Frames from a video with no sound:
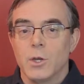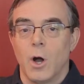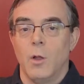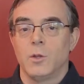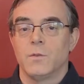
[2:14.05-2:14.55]

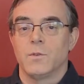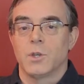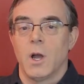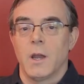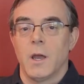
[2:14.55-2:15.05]
knowledge of
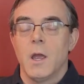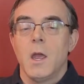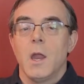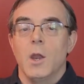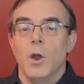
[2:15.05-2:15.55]
China,
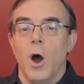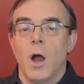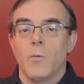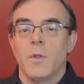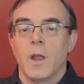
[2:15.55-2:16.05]

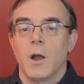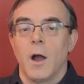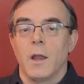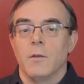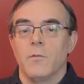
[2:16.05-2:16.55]
not with a
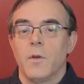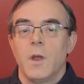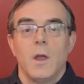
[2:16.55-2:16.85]
kind of